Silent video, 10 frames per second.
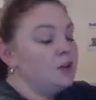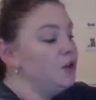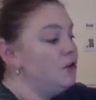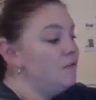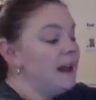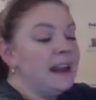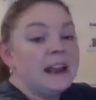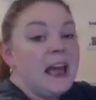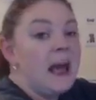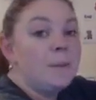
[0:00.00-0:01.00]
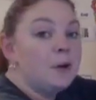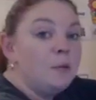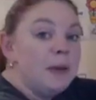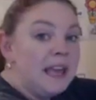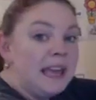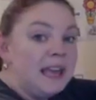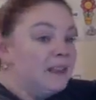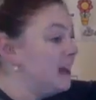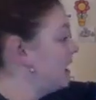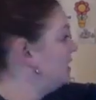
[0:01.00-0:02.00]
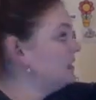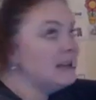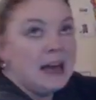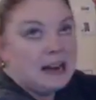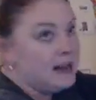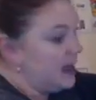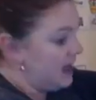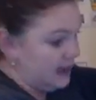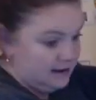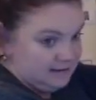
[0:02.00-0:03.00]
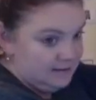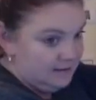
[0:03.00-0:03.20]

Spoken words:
you've made a capital P. That is not a 9.